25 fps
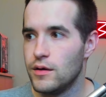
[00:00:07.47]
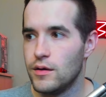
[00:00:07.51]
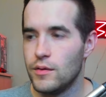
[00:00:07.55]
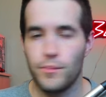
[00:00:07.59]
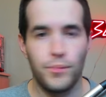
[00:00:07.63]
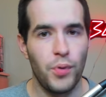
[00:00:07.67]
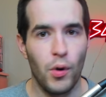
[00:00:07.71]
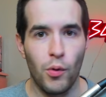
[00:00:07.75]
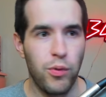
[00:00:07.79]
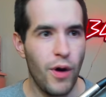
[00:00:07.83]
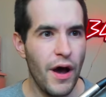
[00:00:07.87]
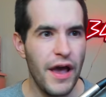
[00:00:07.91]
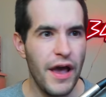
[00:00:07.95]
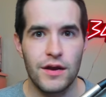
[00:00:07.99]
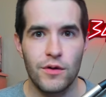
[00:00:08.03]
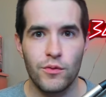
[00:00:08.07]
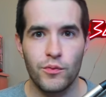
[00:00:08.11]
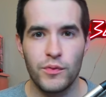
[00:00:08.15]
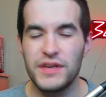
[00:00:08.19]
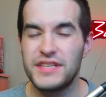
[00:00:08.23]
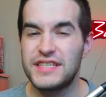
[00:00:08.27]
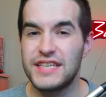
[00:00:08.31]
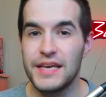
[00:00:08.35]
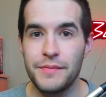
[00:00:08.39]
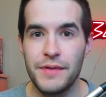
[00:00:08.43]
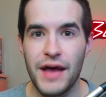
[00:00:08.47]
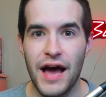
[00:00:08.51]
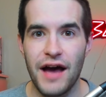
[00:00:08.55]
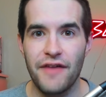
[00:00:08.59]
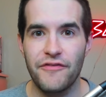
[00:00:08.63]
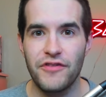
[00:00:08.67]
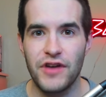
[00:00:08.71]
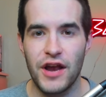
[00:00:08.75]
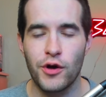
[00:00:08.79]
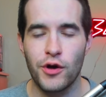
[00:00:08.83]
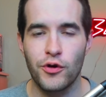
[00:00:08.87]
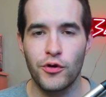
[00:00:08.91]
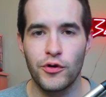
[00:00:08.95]
But wait, we seem to have
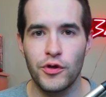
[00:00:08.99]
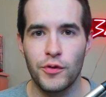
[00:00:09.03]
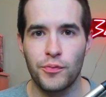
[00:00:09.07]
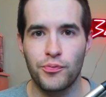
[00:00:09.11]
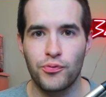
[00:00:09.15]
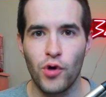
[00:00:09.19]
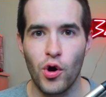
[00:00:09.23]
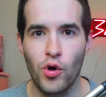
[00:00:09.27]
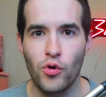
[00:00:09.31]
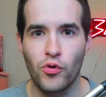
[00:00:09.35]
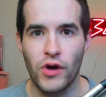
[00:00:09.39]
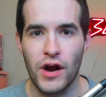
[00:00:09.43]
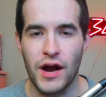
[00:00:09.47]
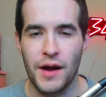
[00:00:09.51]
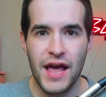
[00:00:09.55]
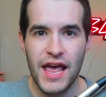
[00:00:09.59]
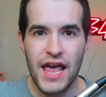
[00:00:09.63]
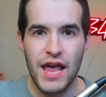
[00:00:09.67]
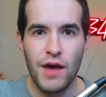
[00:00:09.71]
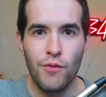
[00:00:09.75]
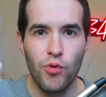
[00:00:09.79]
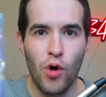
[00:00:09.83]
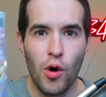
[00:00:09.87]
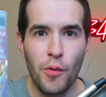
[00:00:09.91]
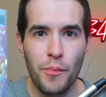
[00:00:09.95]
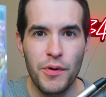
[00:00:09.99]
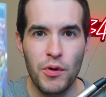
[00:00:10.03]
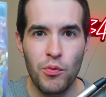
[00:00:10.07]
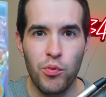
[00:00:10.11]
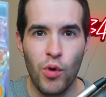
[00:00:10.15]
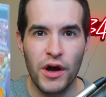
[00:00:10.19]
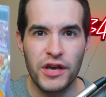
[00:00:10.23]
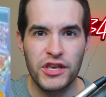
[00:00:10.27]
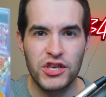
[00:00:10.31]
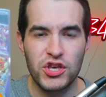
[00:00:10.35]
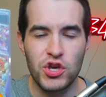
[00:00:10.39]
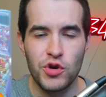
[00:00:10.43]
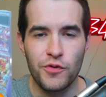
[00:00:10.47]
an error in the program. It won't be
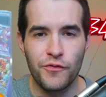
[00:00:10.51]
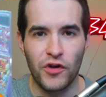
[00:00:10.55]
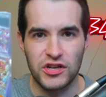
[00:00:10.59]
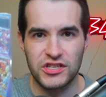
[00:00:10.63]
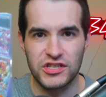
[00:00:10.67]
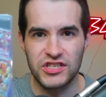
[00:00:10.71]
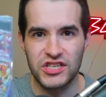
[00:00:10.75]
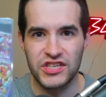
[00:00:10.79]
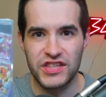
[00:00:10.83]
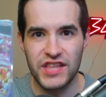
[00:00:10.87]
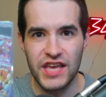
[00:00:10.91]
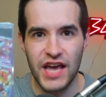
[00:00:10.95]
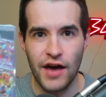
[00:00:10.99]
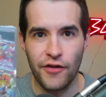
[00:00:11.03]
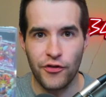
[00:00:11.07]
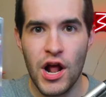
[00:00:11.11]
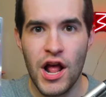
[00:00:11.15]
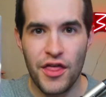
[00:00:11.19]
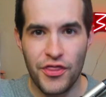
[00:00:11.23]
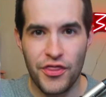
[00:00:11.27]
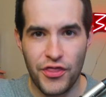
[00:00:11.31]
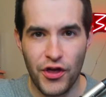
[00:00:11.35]
one cube versus the other.